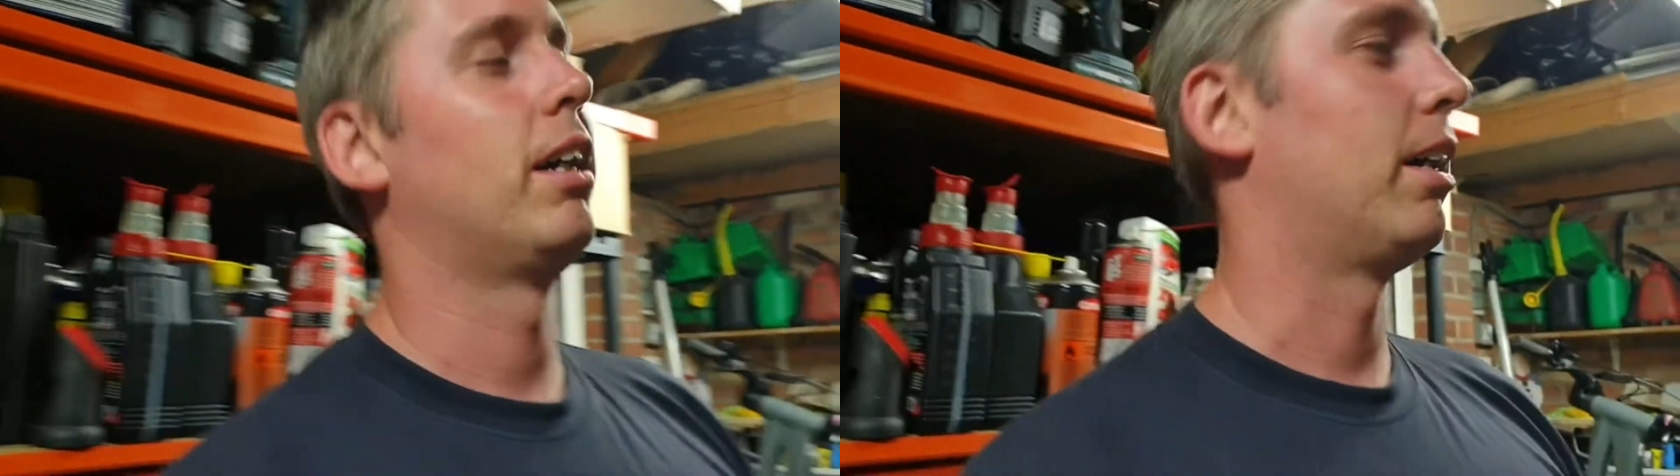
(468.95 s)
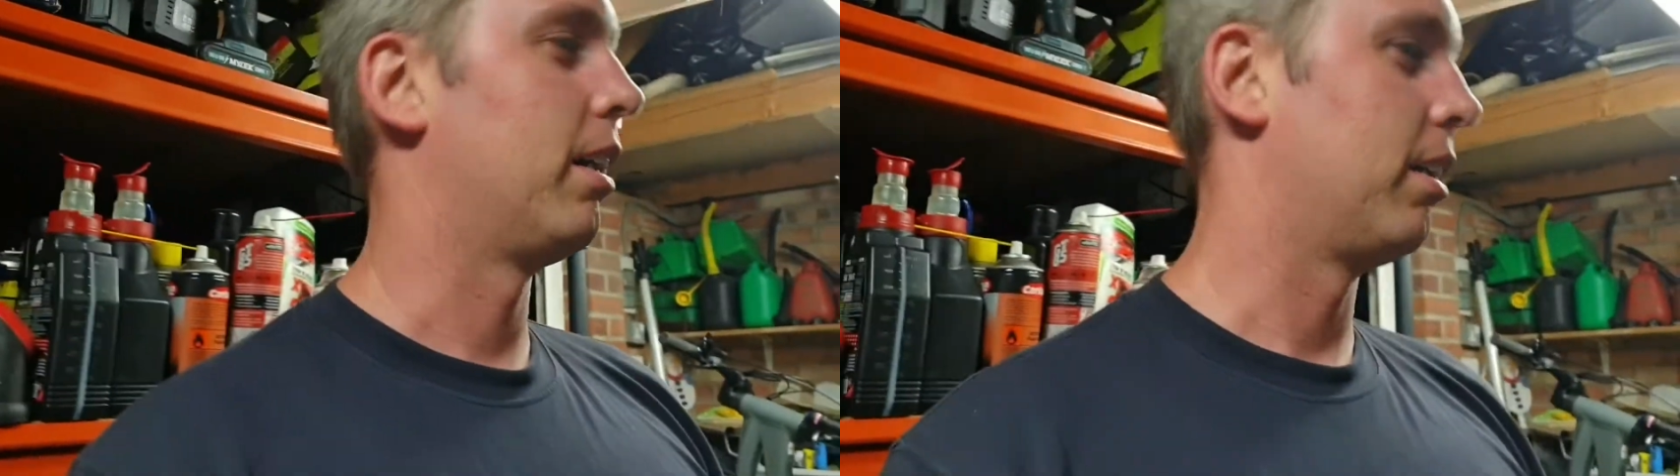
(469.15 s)

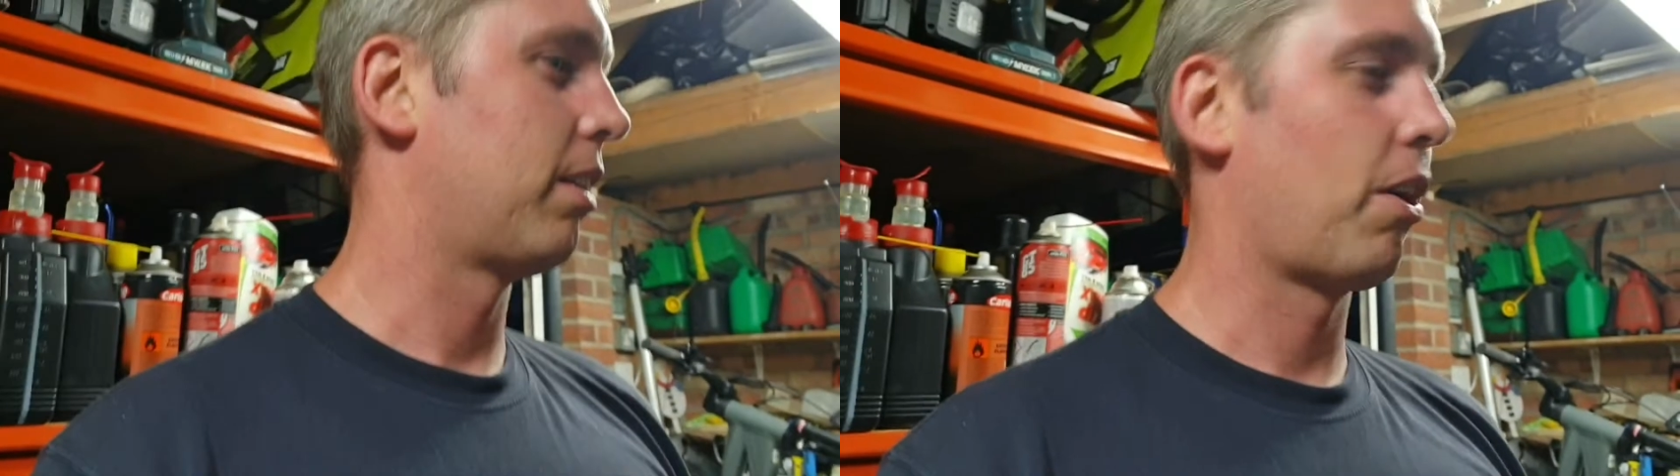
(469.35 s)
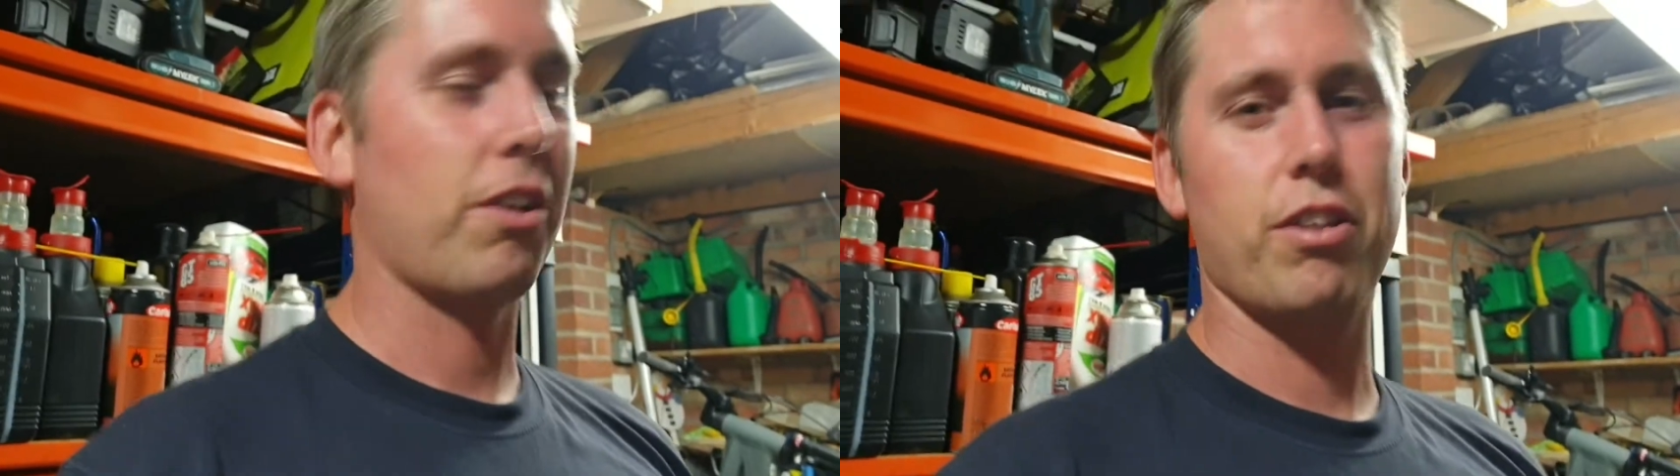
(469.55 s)

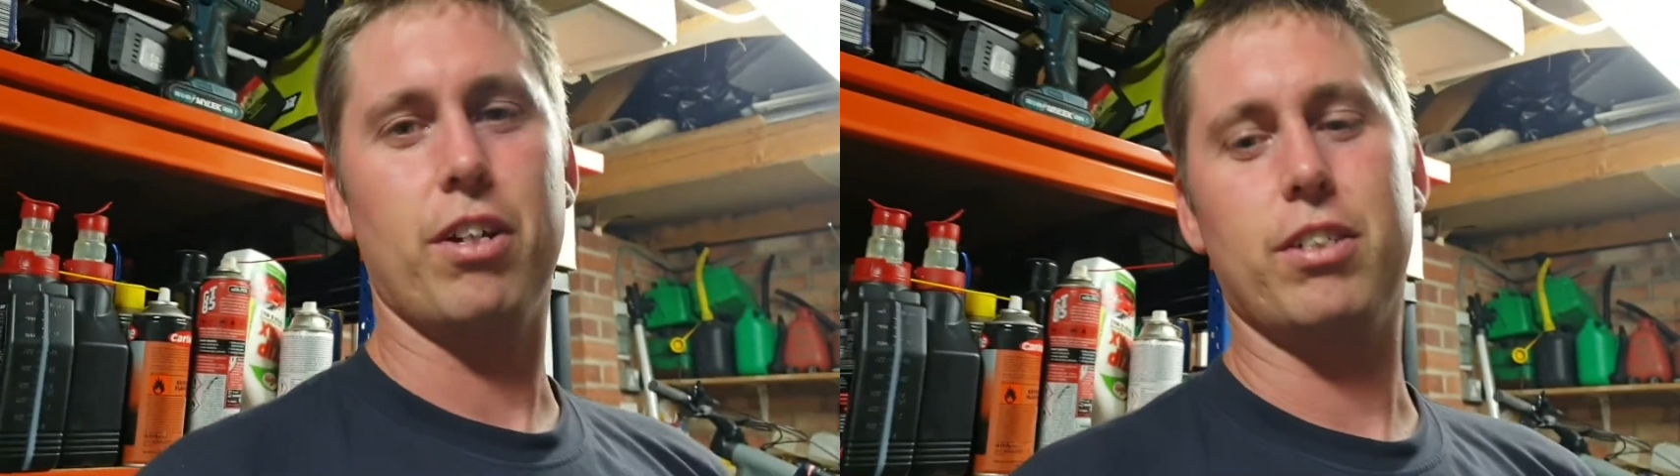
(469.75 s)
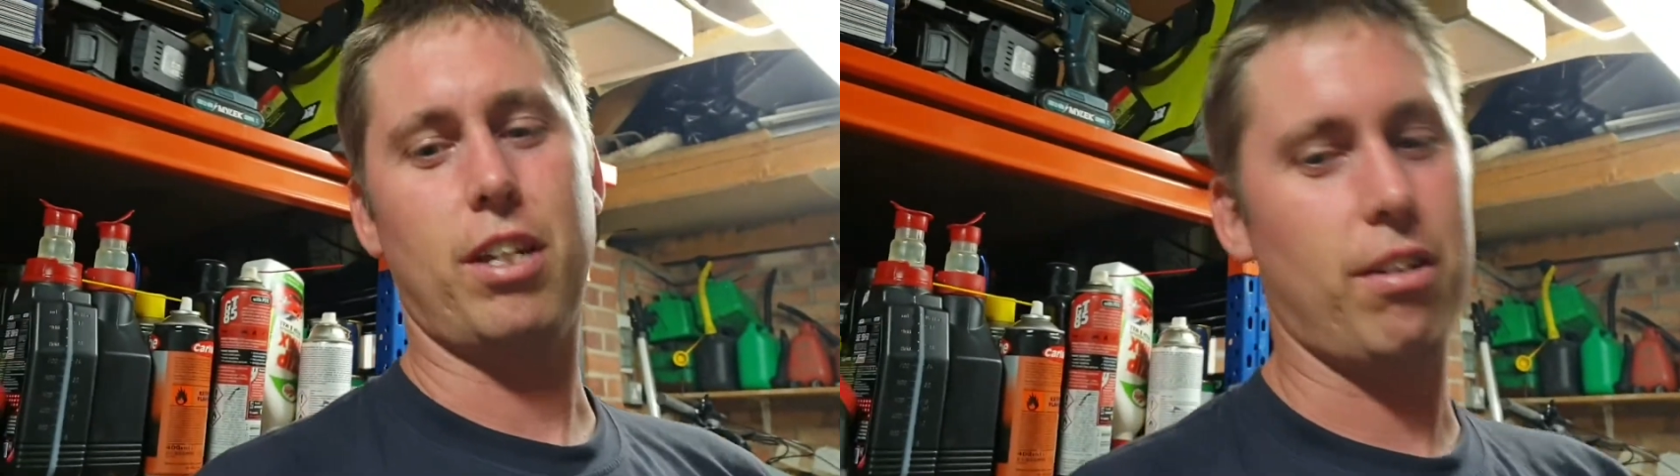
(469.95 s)
on the
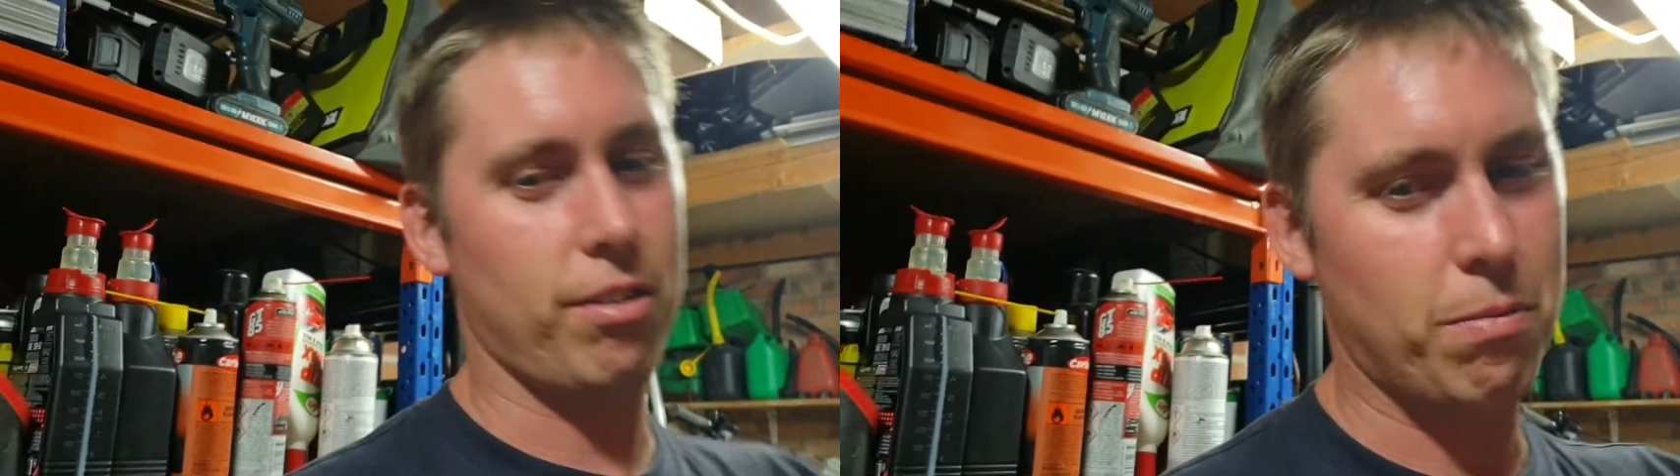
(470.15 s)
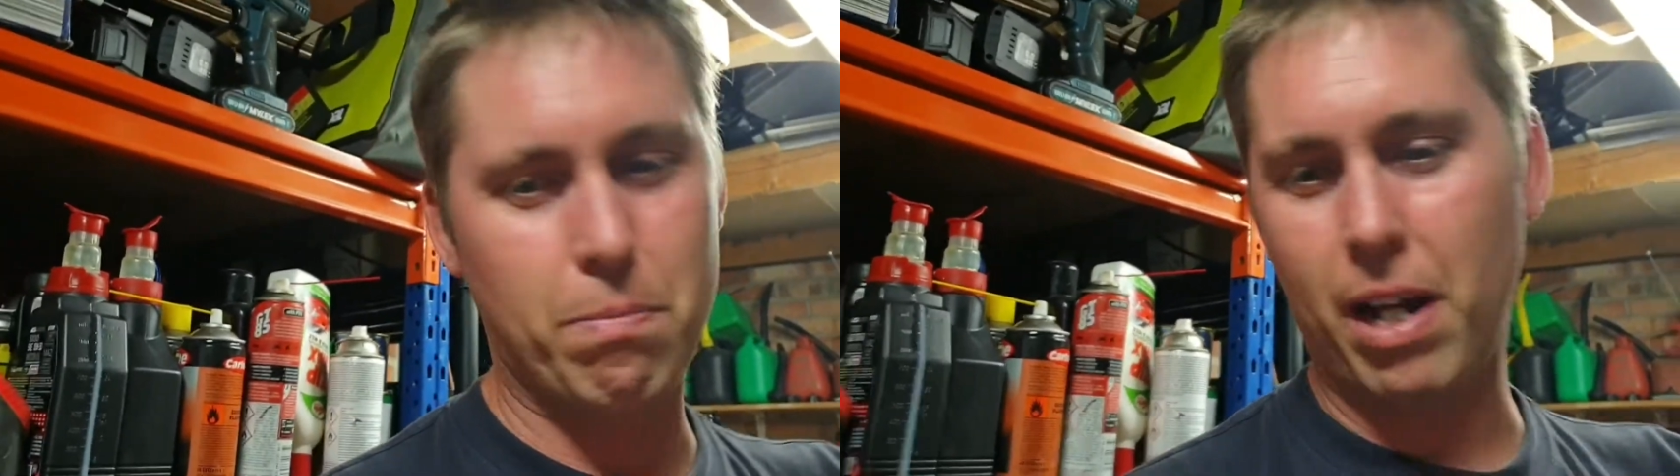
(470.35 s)
13th,